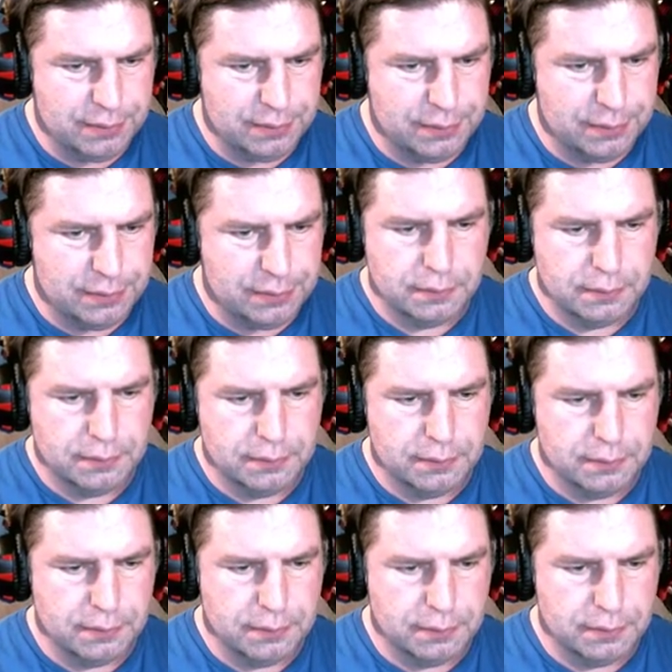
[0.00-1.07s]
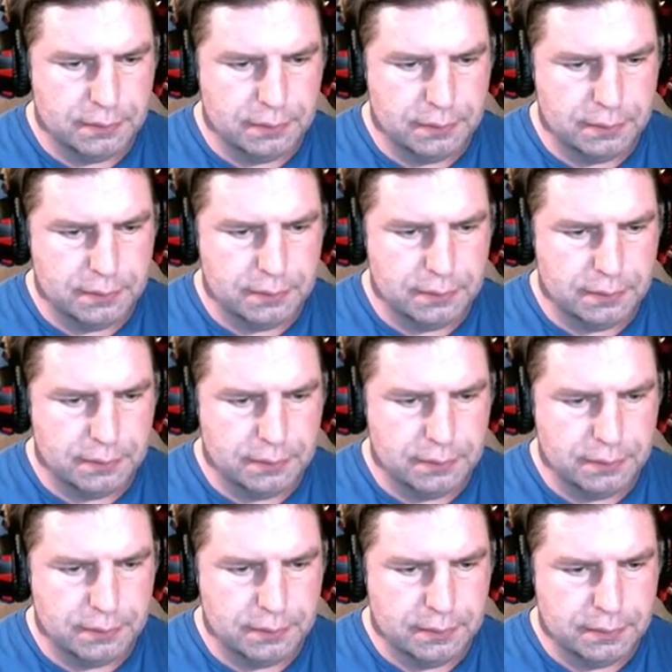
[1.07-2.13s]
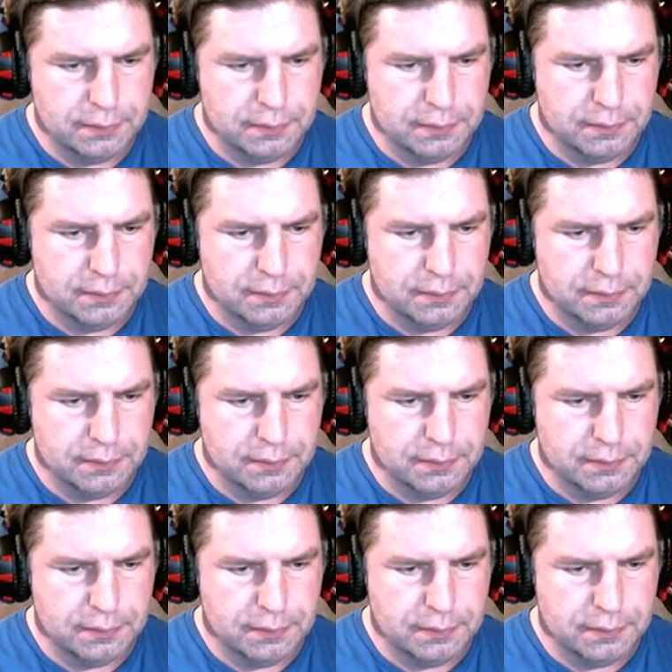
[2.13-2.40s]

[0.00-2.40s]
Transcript: Nothing is said.